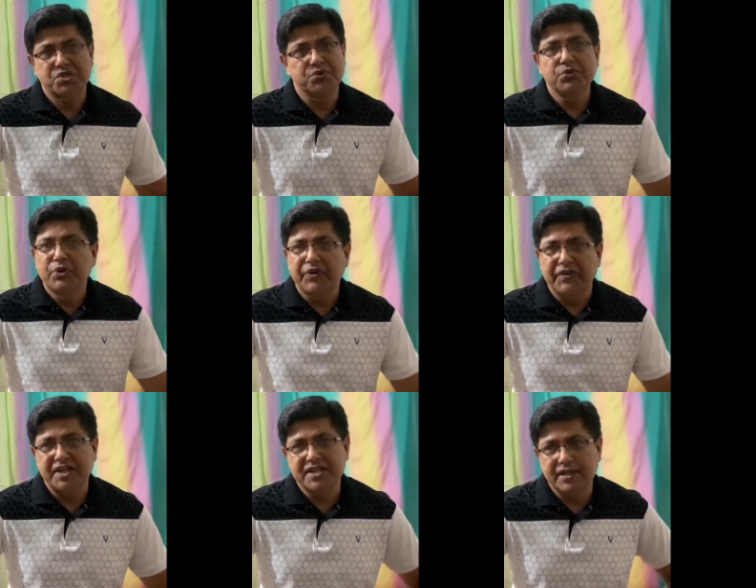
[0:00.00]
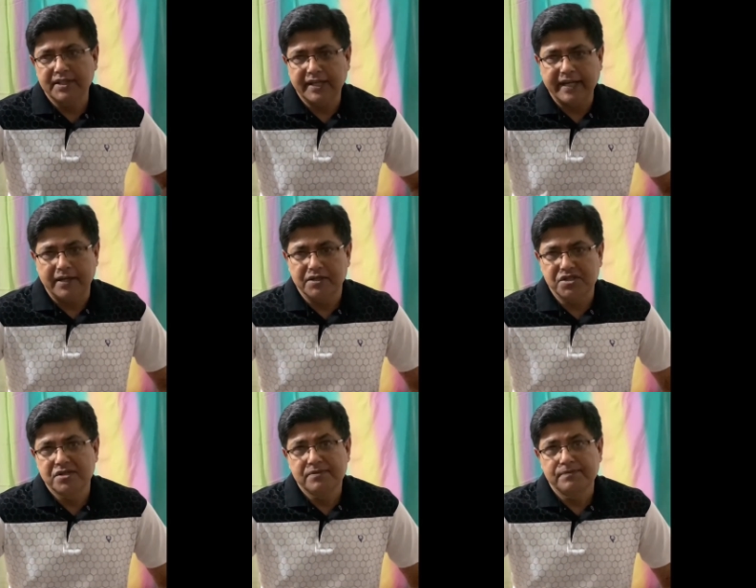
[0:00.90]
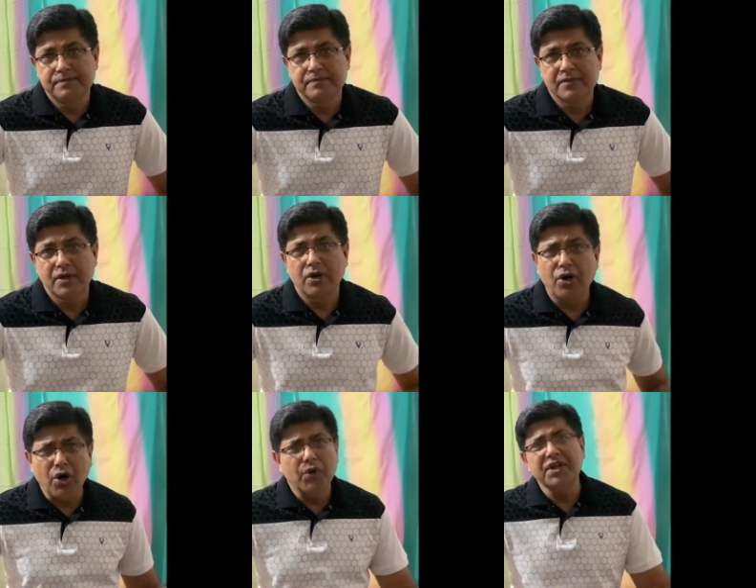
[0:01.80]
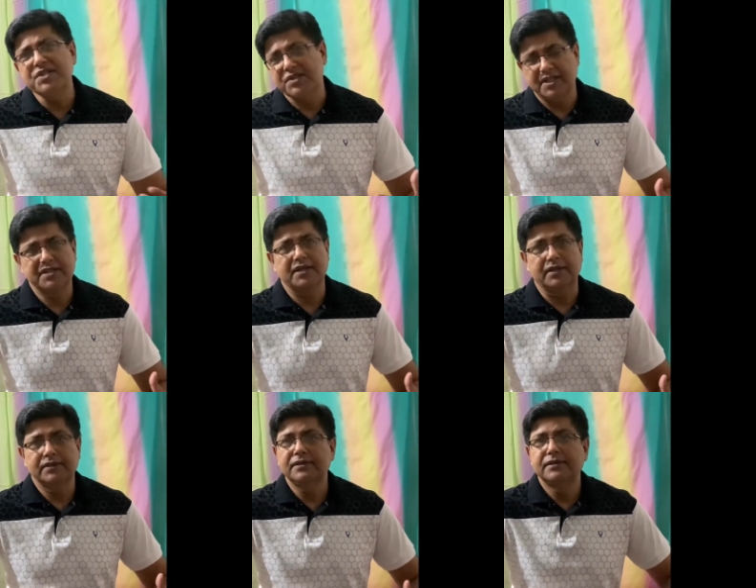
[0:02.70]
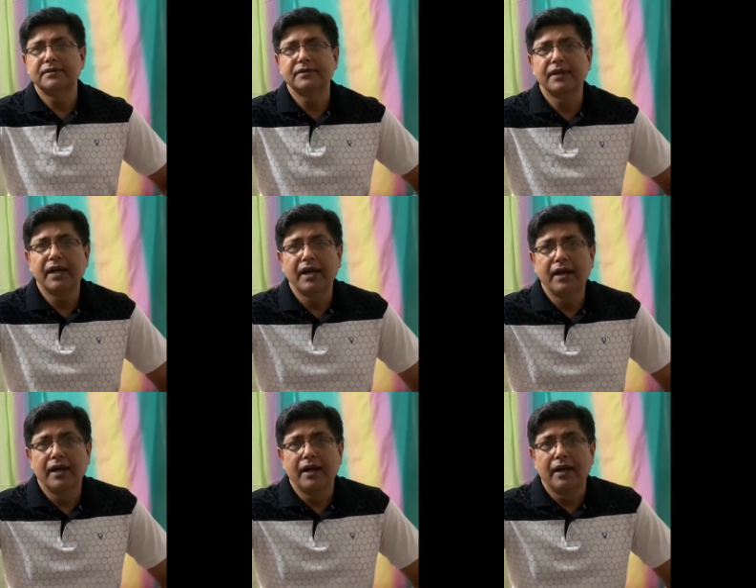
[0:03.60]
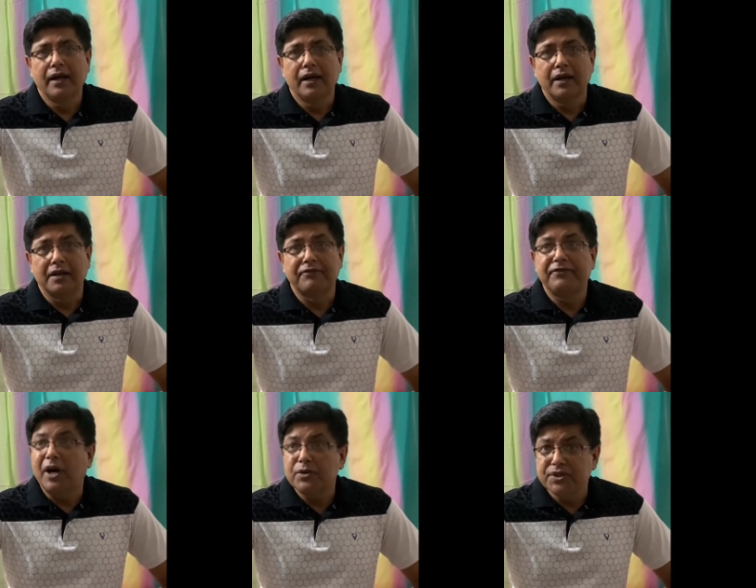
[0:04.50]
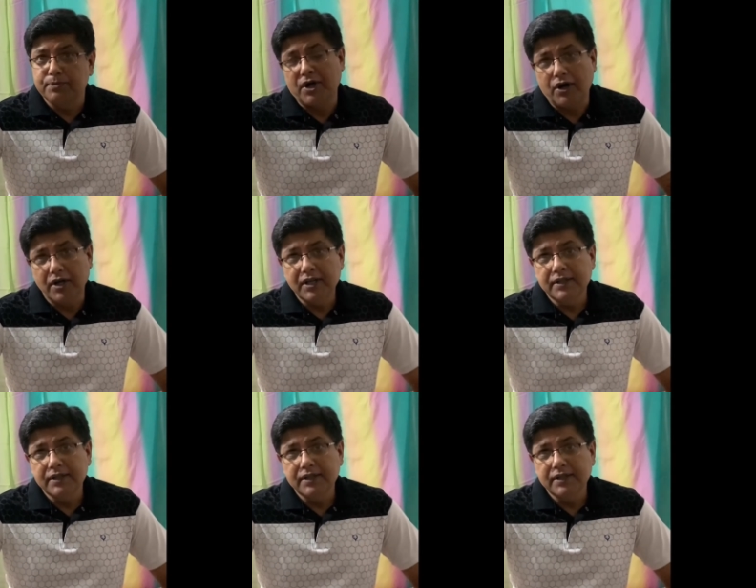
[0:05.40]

to return the carriage. On his return, he found the boy